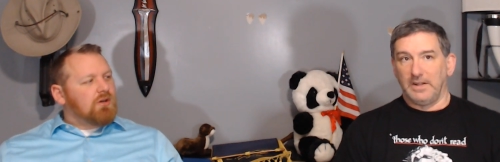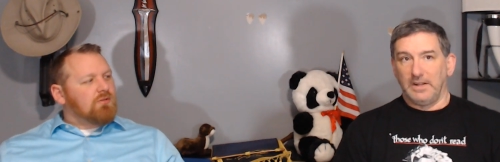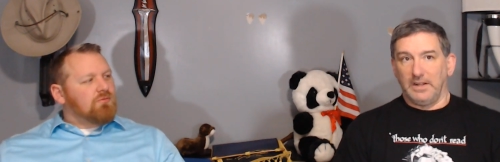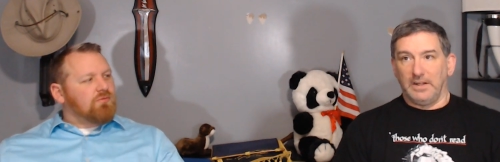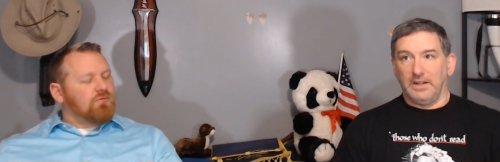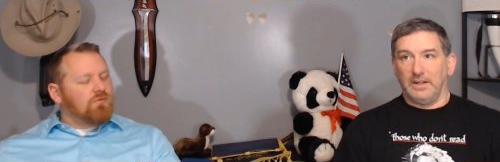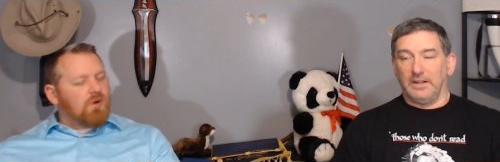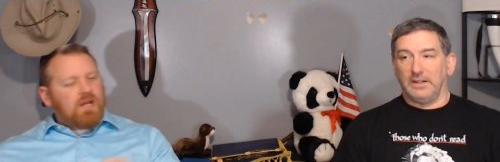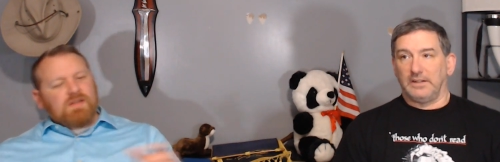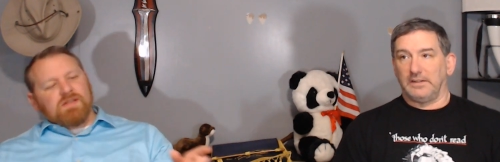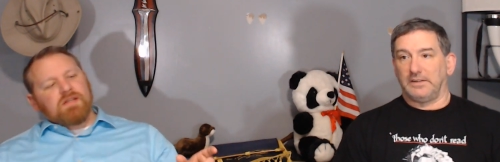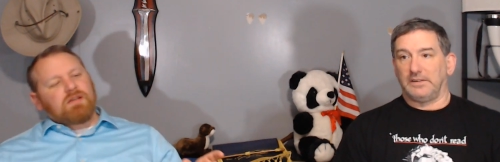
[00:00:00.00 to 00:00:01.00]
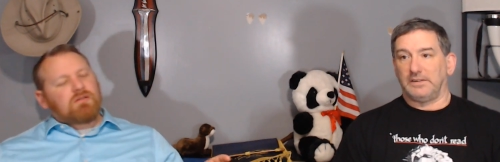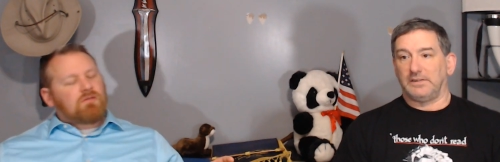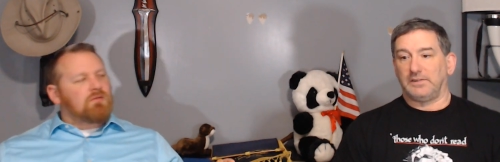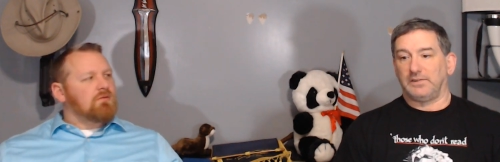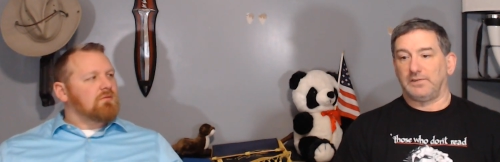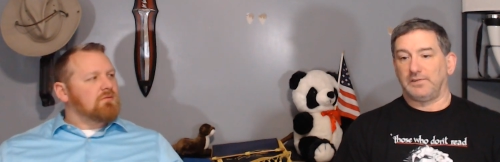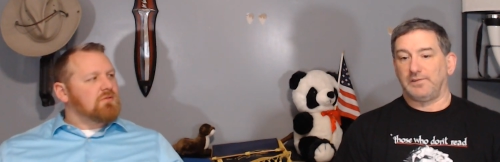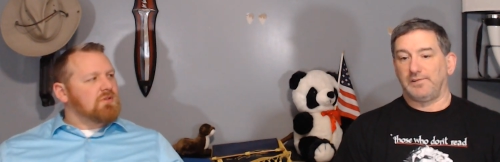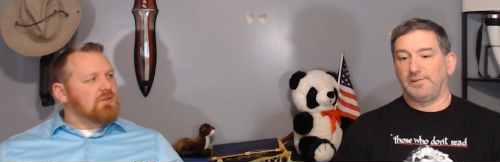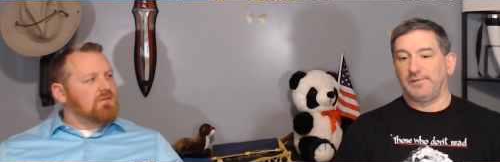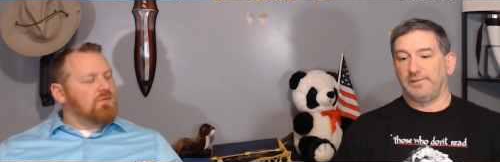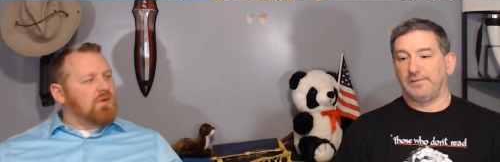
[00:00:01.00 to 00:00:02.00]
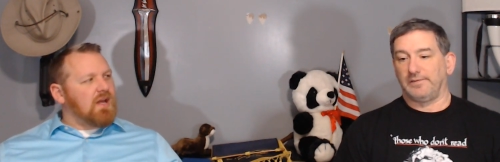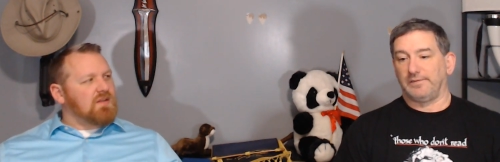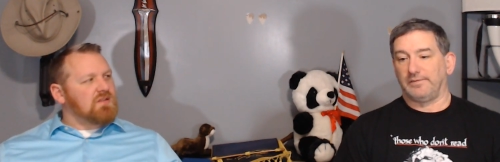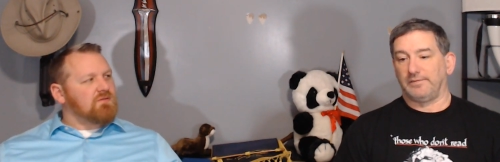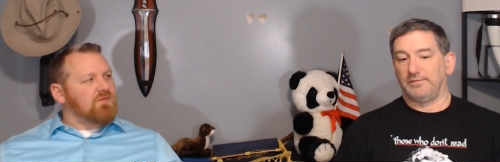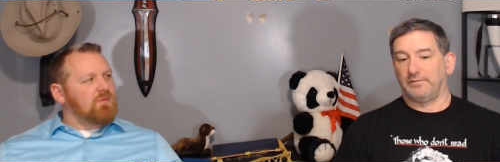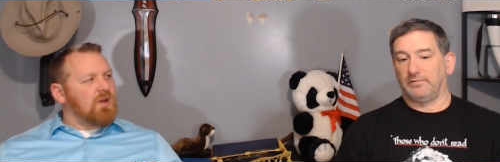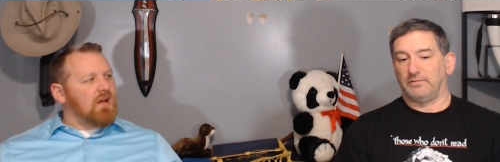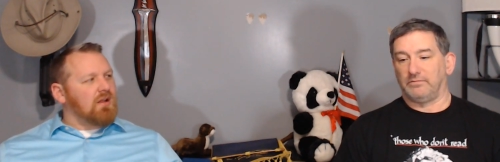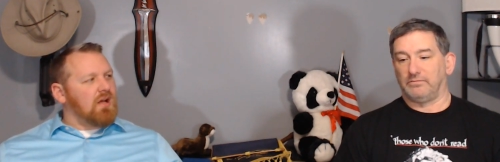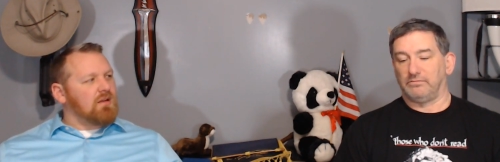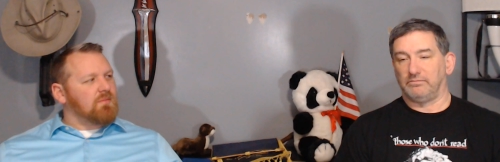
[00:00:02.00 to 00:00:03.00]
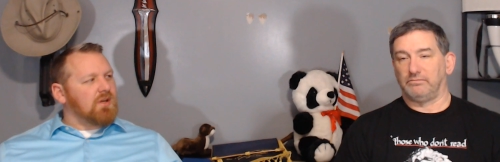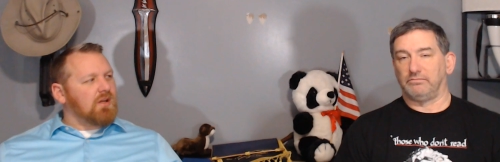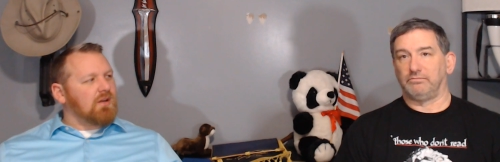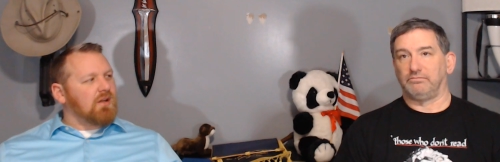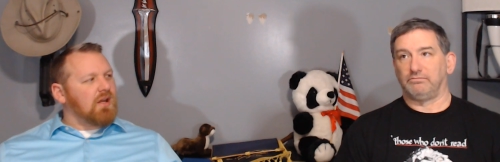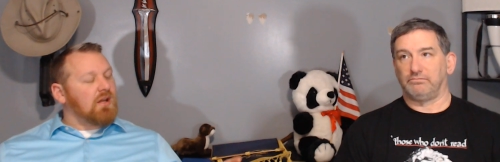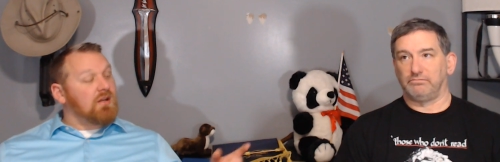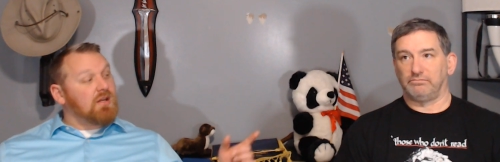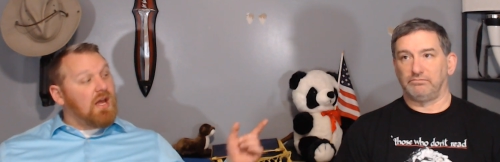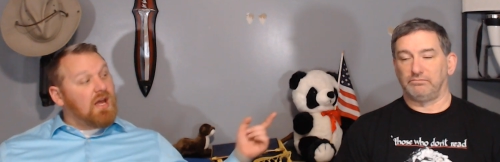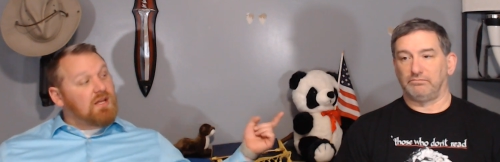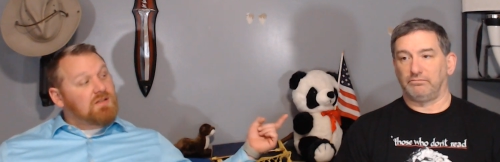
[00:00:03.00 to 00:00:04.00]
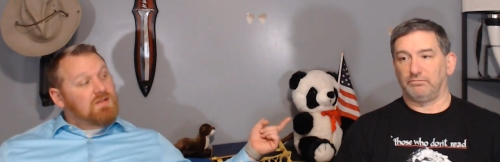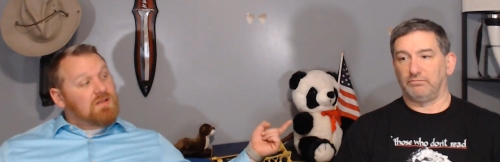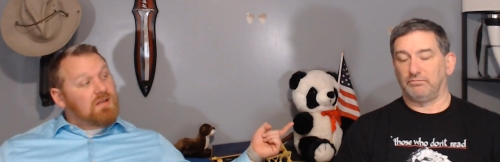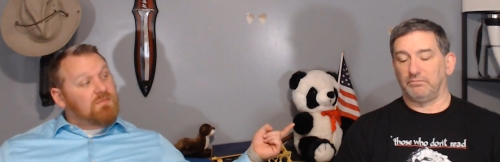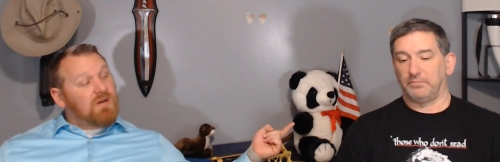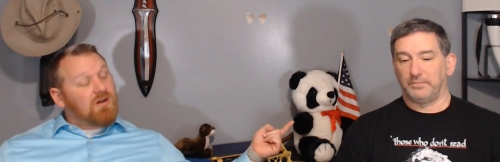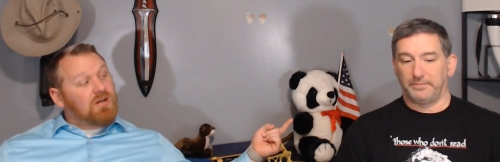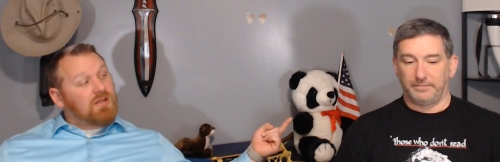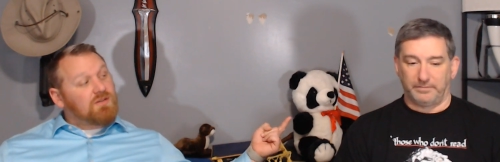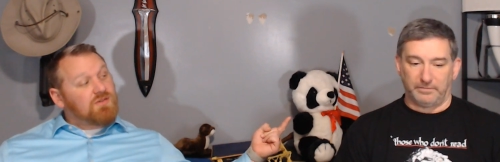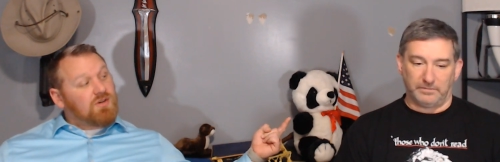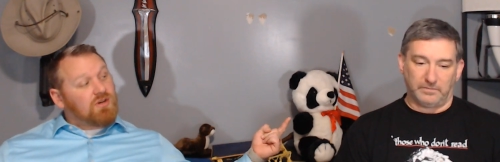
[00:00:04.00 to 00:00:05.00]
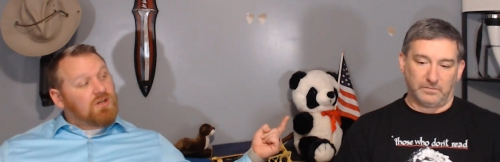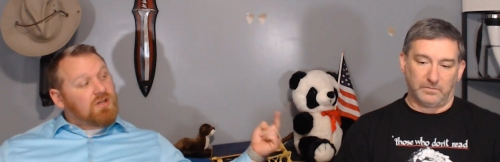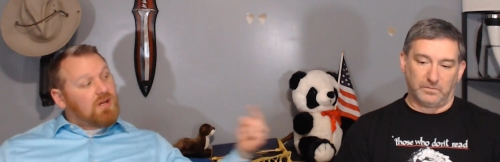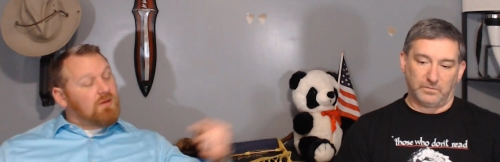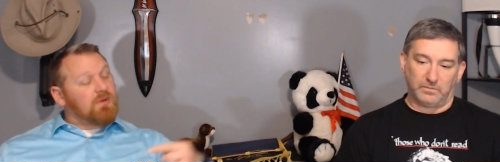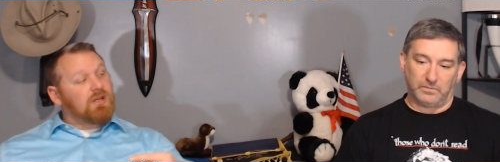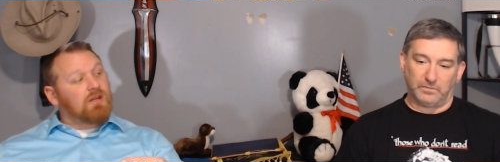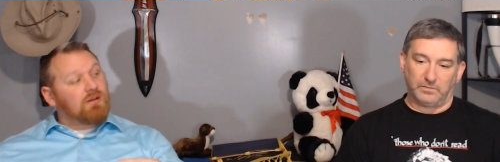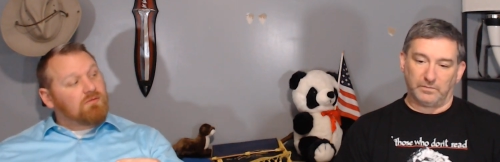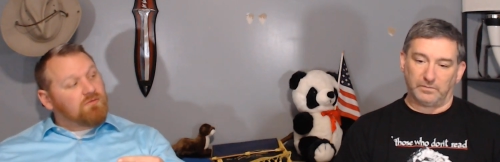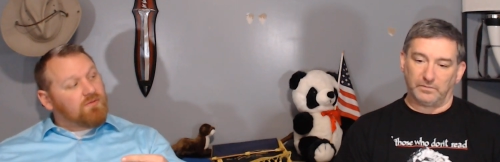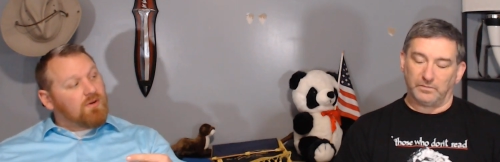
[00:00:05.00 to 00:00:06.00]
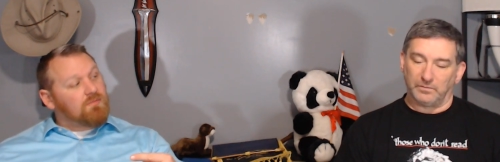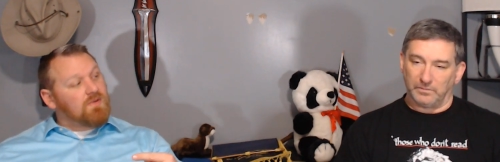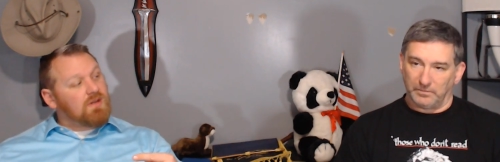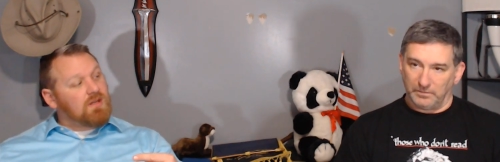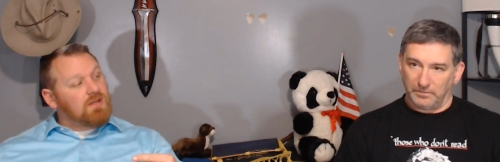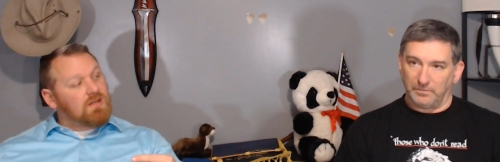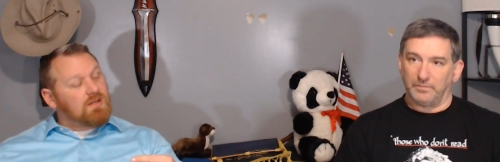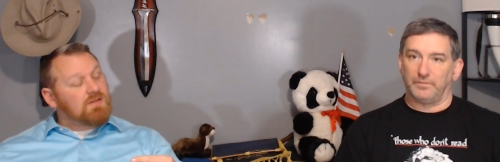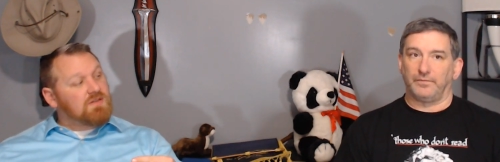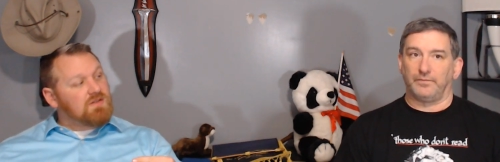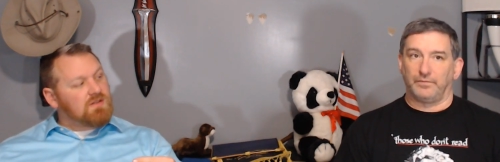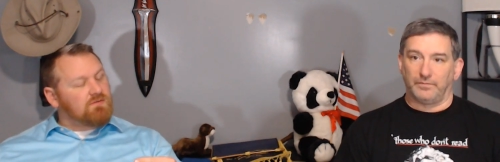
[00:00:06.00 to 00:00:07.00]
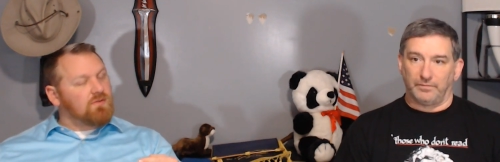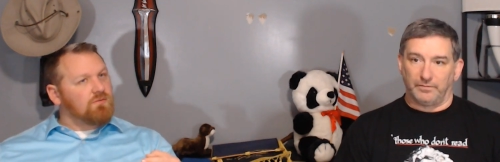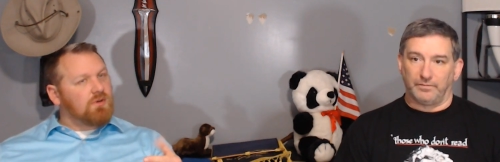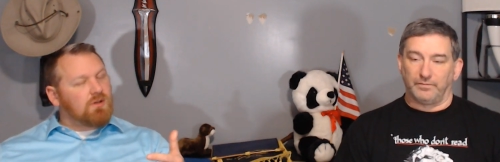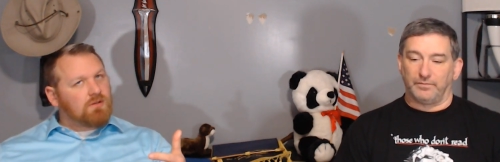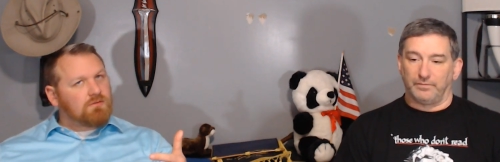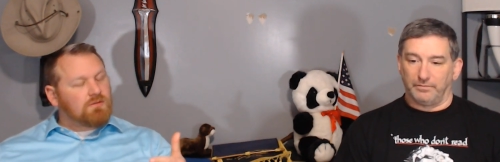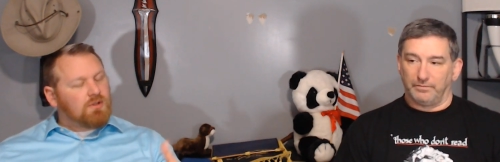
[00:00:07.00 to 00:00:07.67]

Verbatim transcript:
Speaker 1: racing to the west from El Alamein, and as the Americans are coming in from the east, if you will,